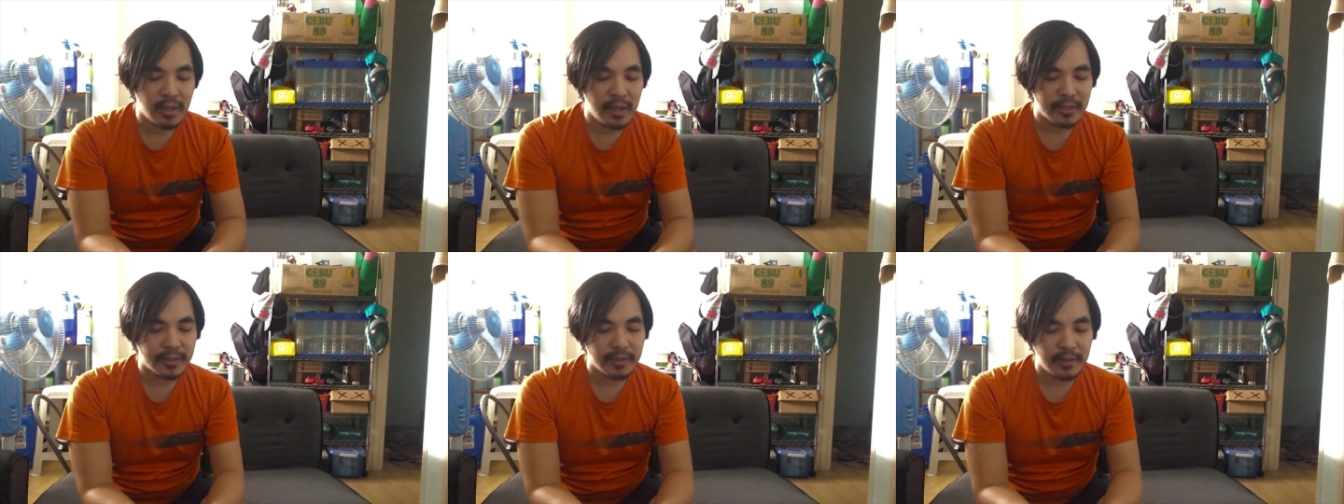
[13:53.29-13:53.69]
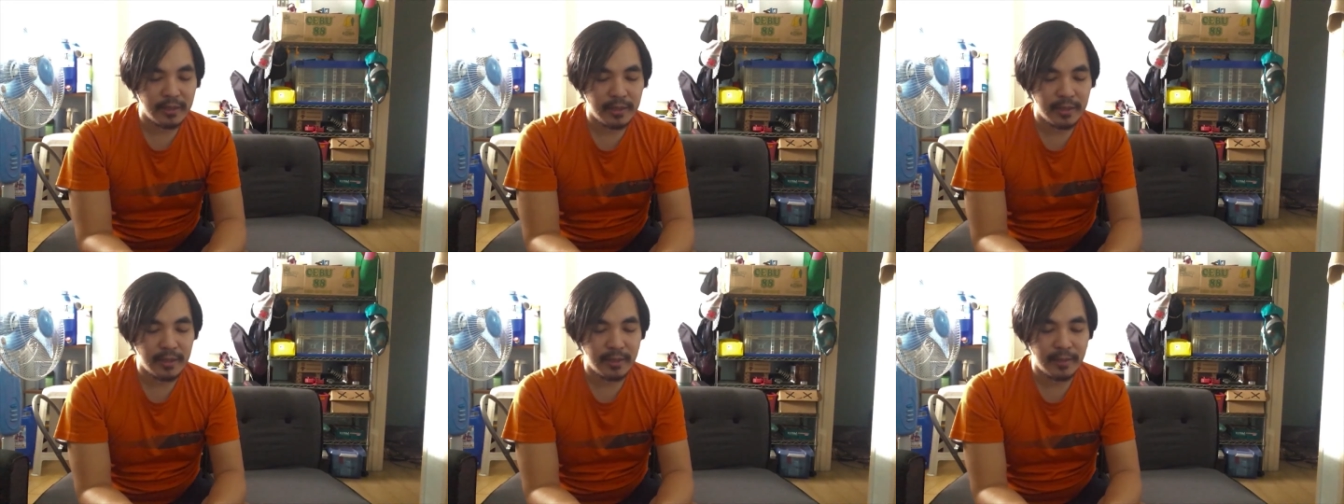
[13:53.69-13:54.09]

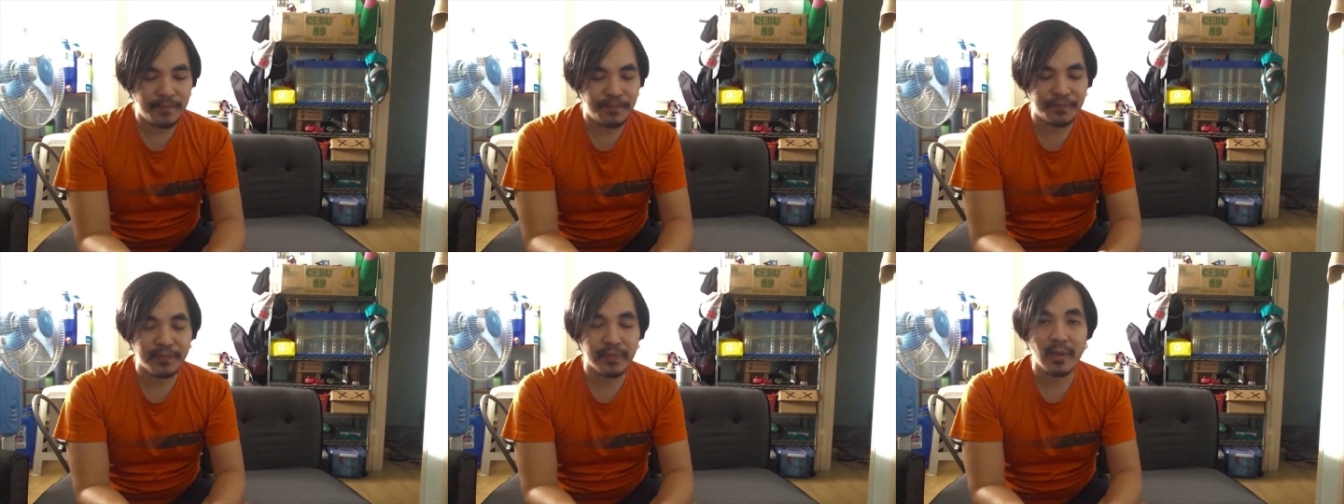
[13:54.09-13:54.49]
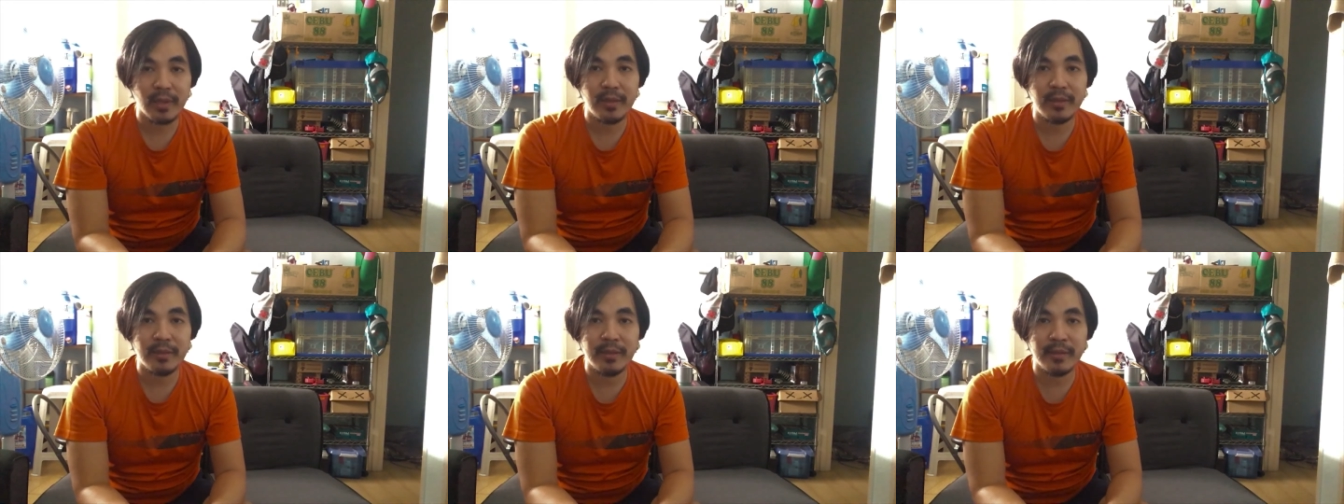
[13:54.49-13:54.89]

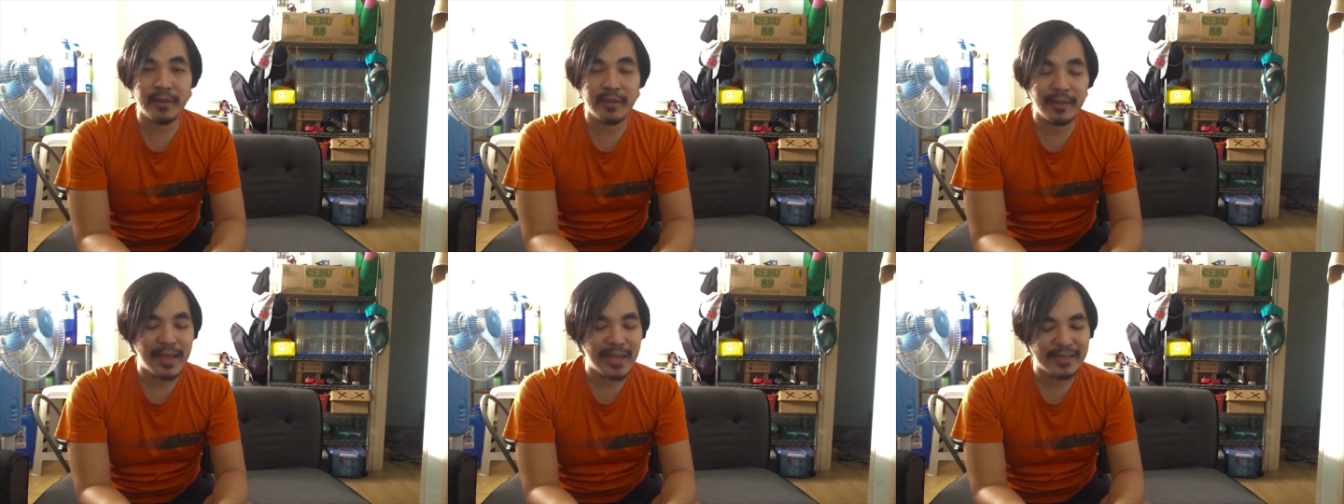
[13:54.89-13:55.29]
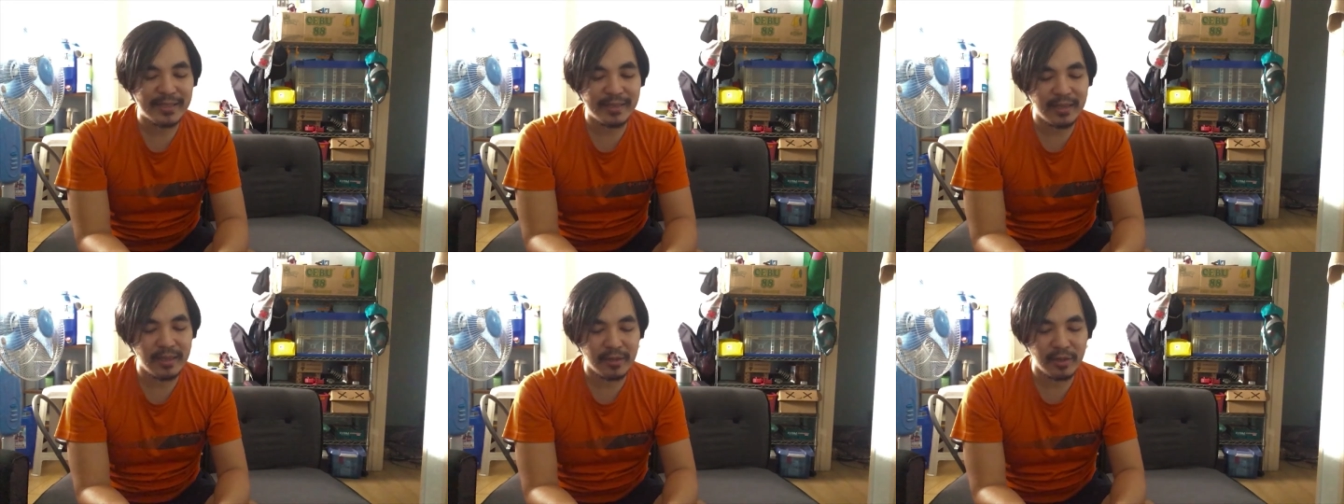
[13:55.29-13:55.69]
the last thing
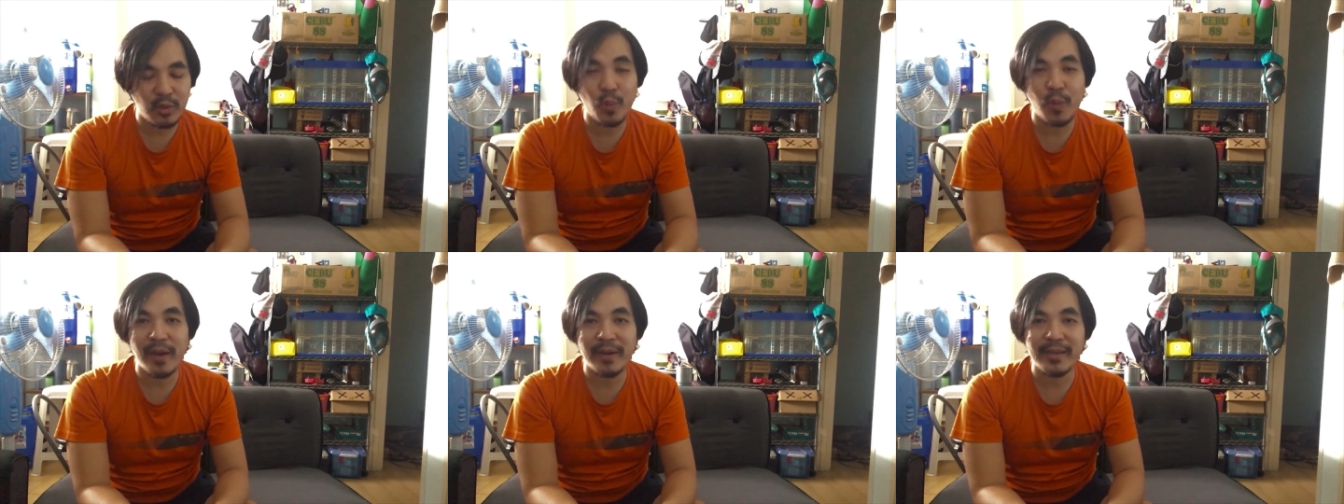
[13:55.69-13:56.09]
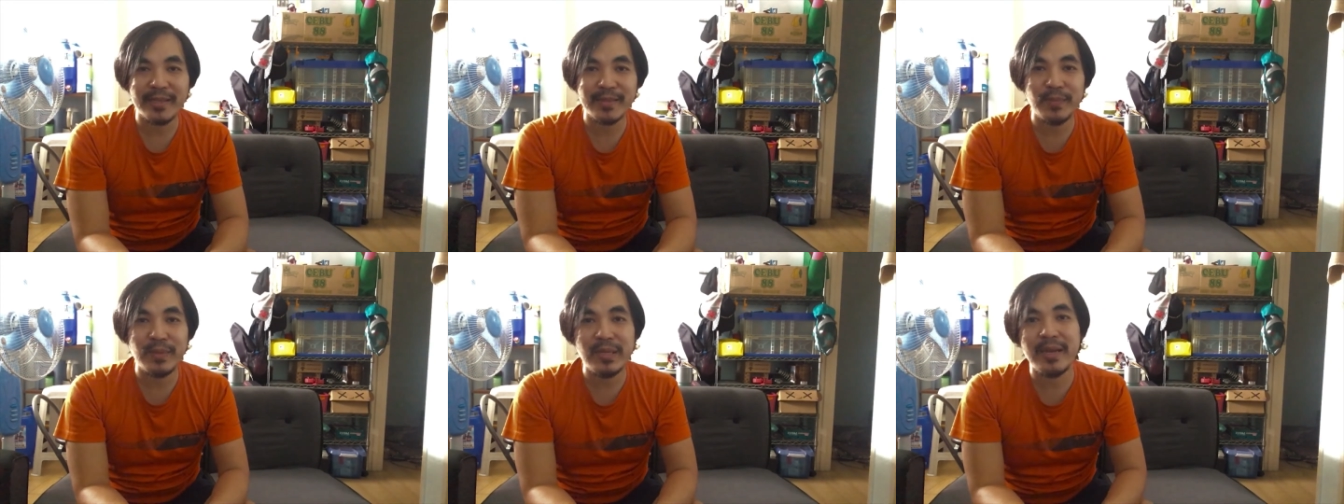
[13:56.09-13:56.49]
that you want is
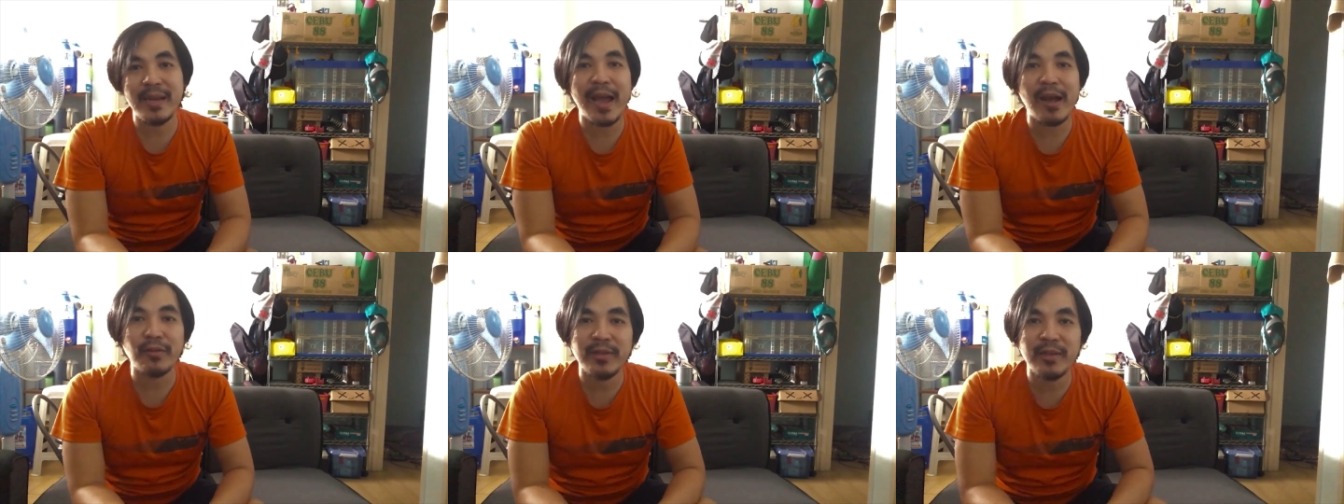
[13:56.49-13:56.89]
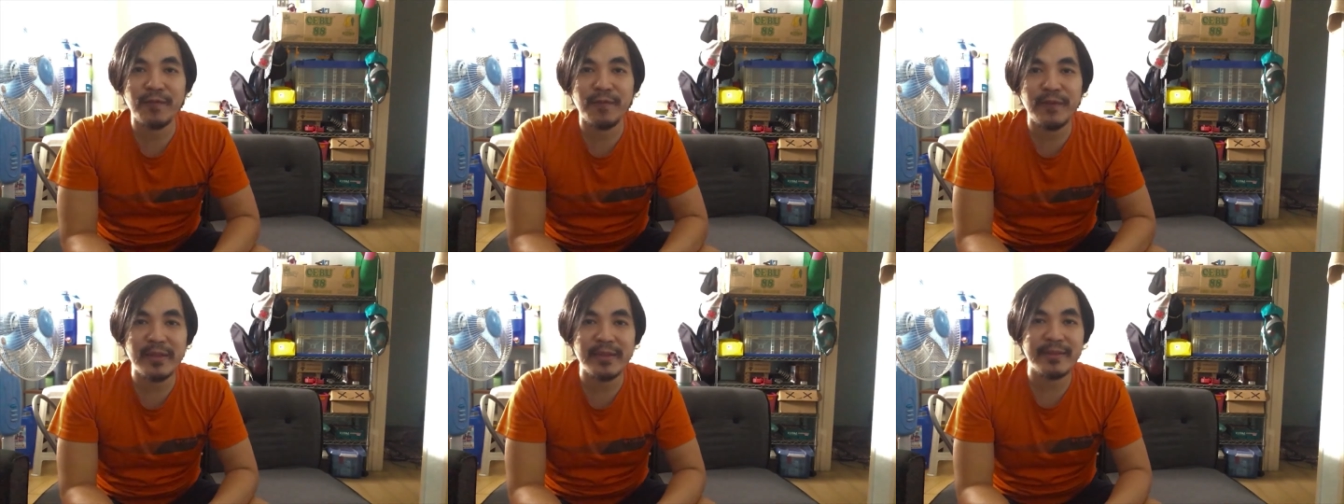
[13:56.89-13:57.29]
being out in the field
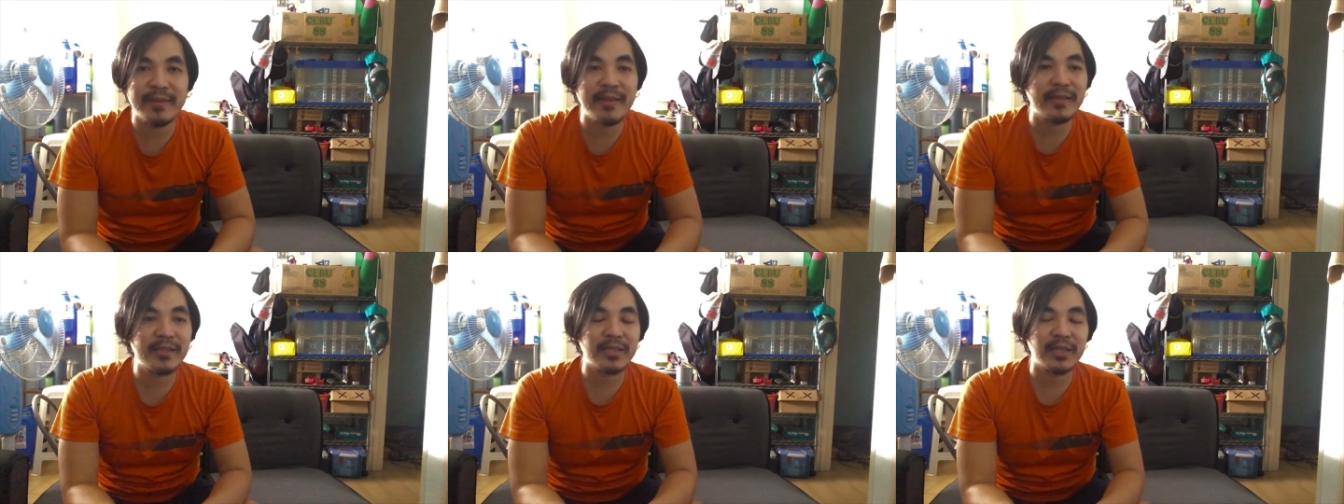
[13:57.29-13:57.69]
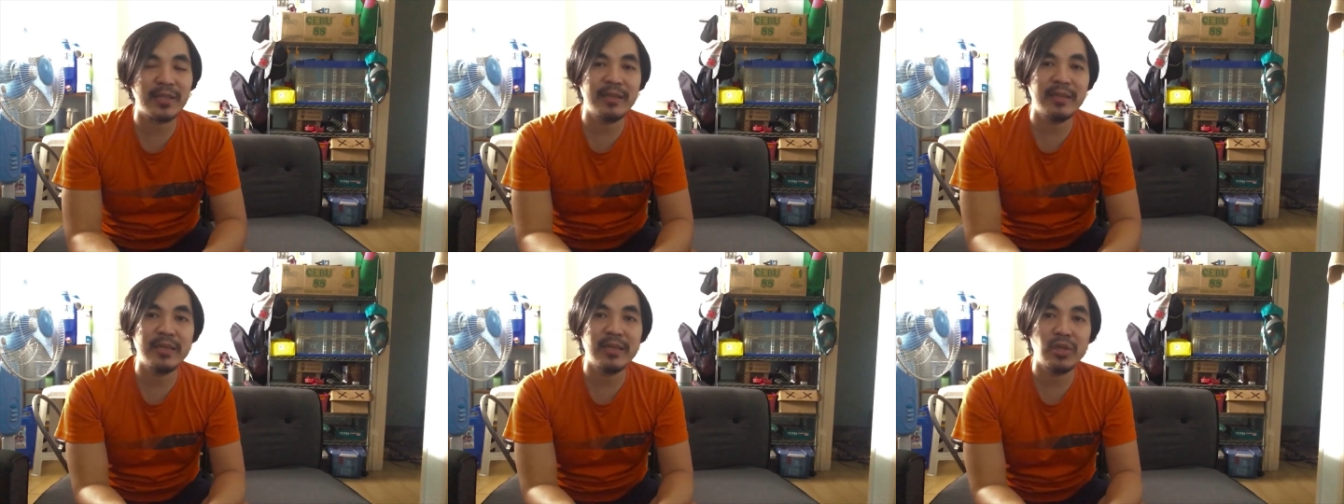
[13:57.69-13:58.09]
and then suddenly
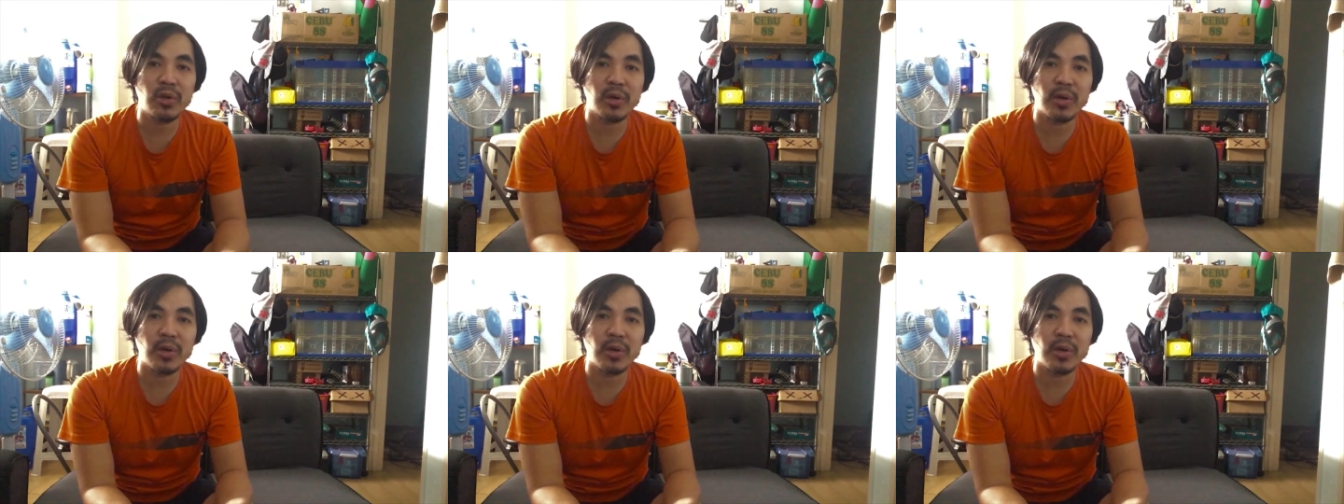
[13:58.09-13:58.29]
your